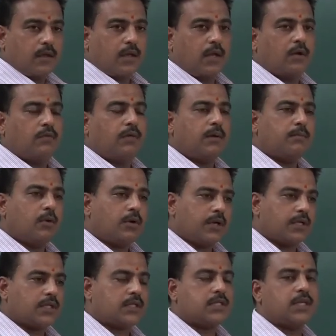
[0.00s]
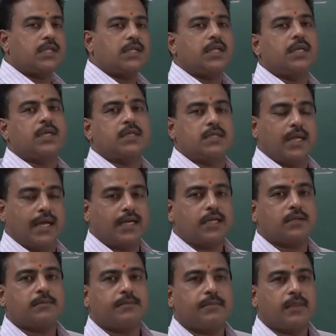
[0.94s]
Now one more interesting thing is
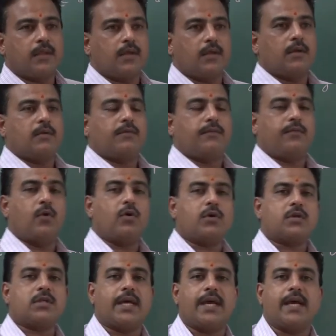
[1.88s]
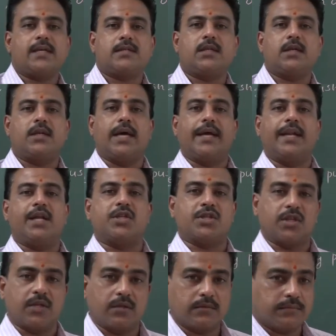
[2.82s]
that force has the direction.